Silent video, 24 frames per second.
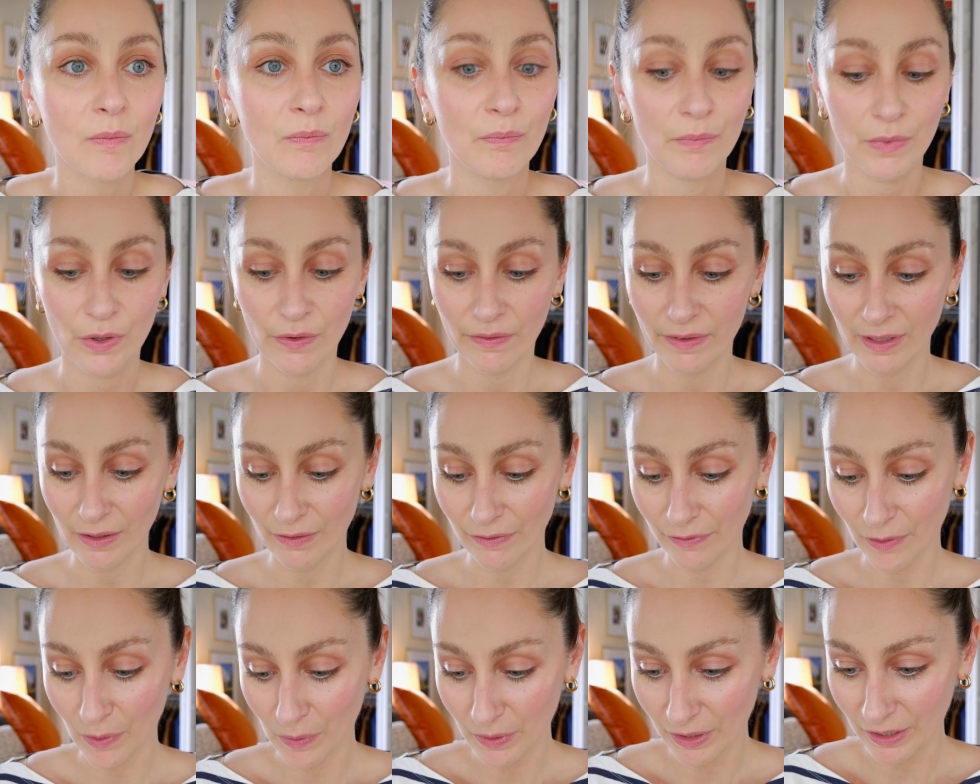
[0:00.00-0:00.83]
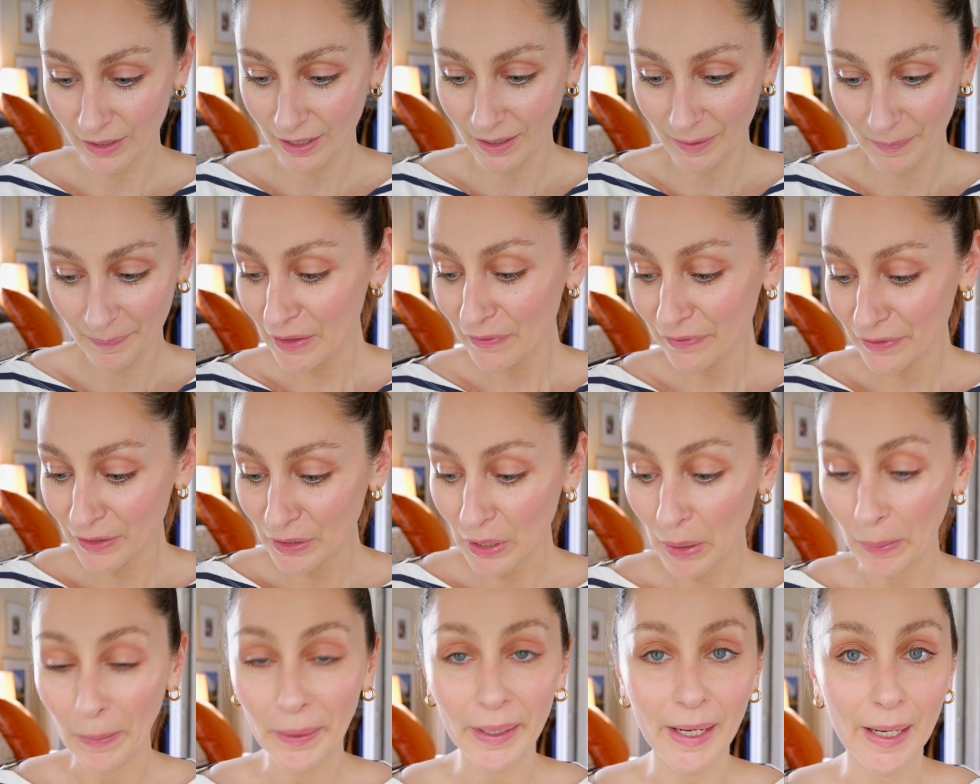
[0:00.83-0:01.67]
moving forward, if you
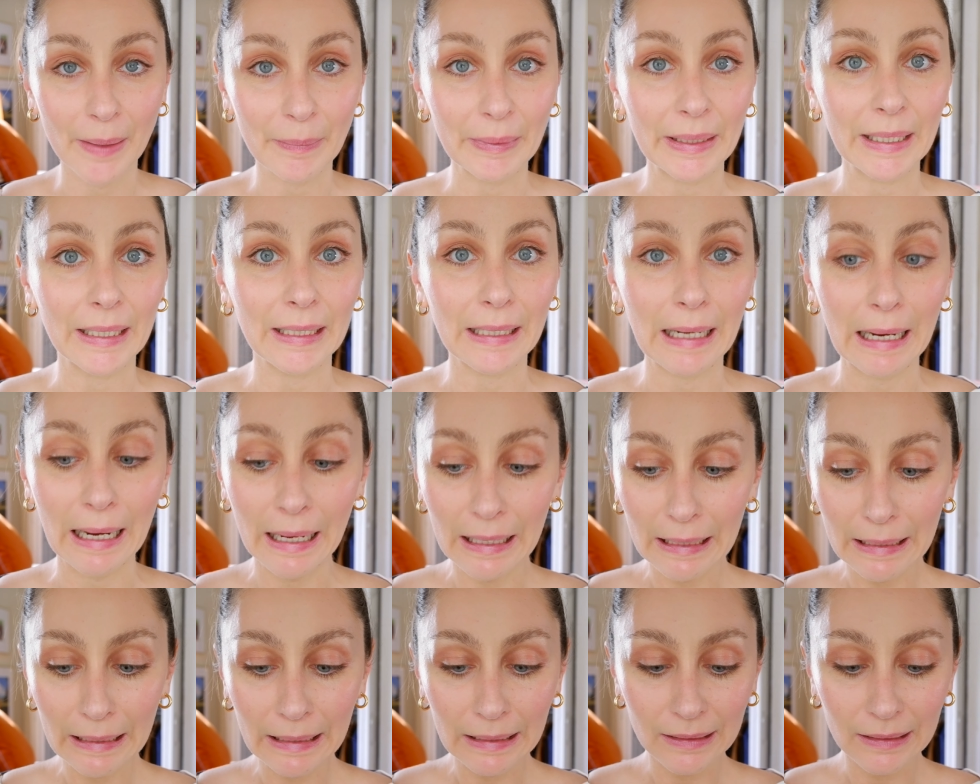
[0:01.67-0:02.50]
know what I mean.